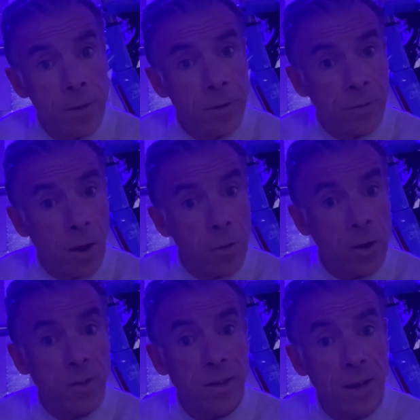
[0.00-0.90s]
So
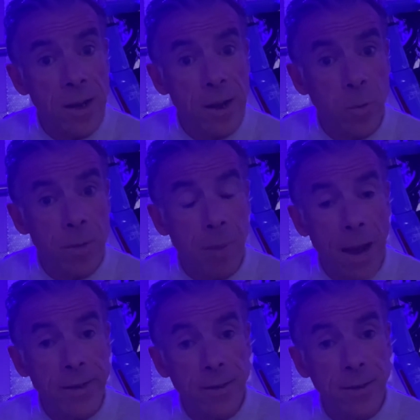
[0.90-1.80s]
because it's a liquid
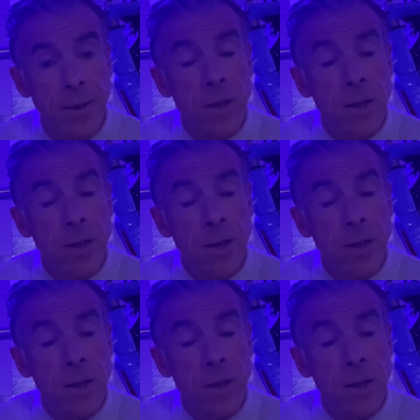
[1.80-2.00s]
based,